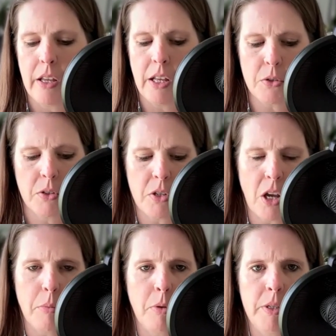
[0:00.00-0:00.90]
And so let's
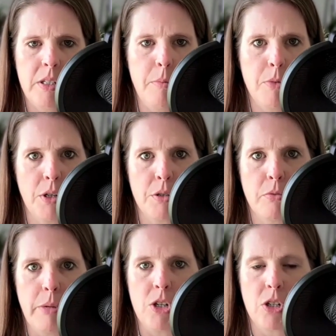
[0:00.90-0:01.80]
talk about what deep
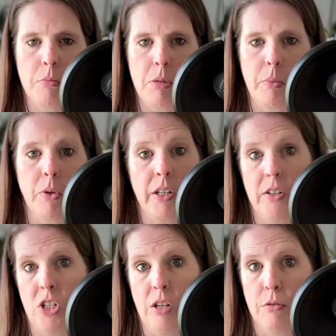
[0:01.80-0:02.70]
transformation people can
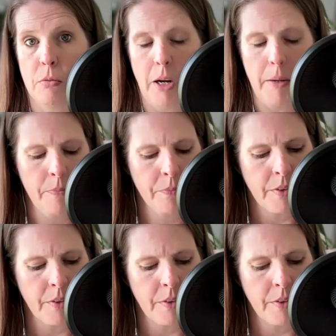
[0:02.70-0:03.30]
achieve, right?